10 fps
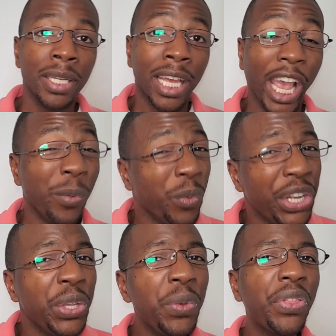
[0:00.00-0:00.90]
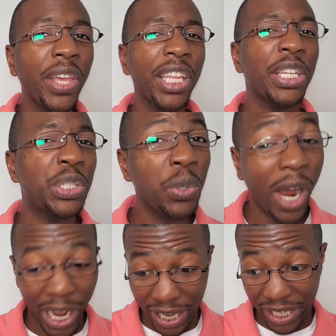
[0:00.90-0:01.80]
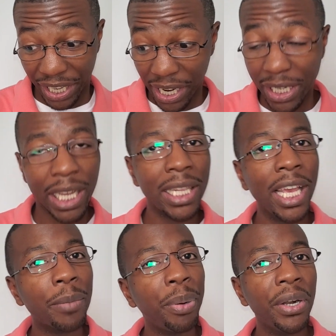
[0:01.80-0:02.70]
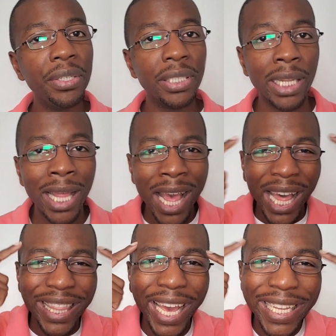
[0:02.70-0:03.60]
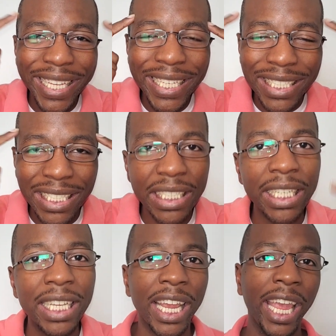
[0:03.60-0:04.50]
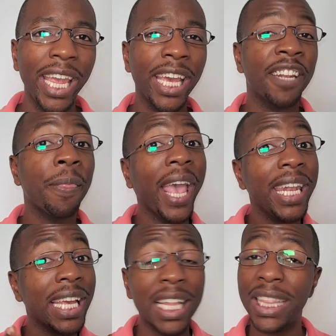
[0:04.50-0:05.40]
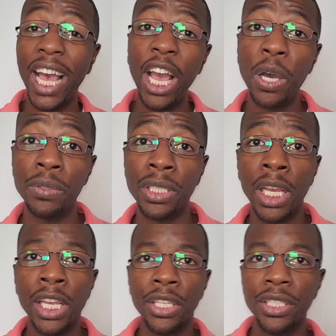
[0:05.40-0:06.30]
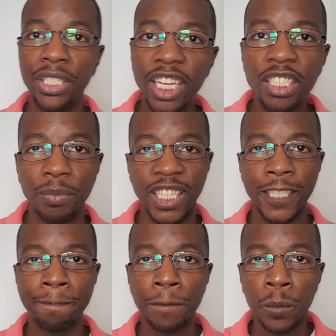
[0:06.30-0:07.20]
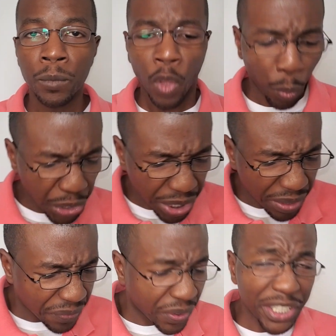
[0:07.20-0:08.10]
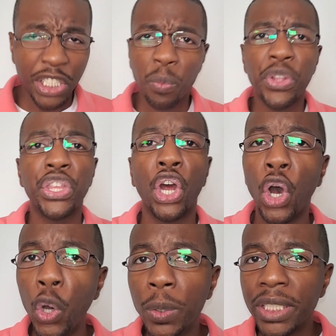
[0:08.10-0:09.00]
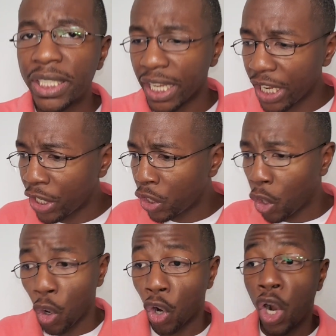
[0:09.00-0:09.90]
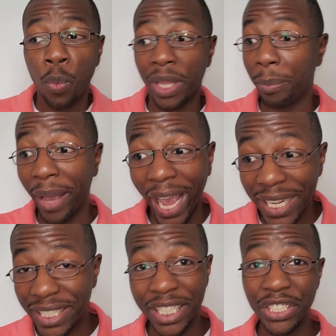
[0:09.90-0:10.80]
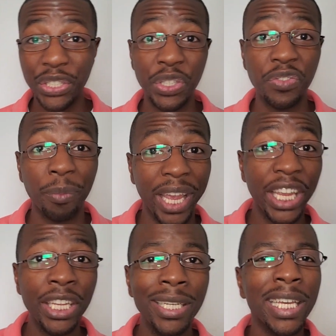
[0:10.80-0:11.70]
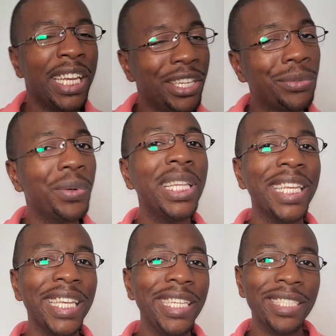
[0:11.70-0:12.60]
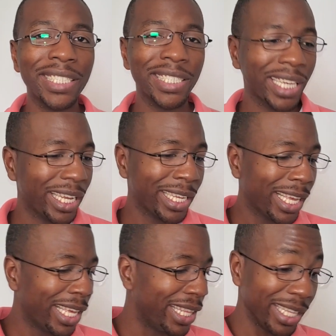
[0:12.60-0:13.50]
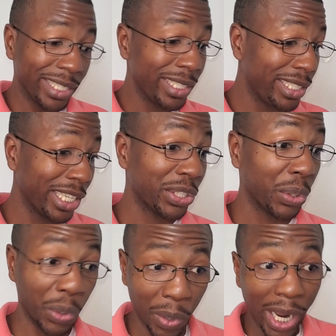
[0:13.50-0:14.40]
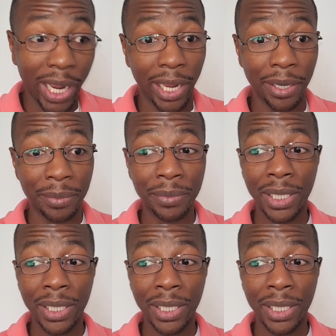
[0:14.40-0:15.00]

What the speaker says: And when you think that you are a non-elect person, that gets into your head and it clouds your judgment. When you're confronted with your own sin or with bad decisions you've made, it's really easy to say, this is just who I am,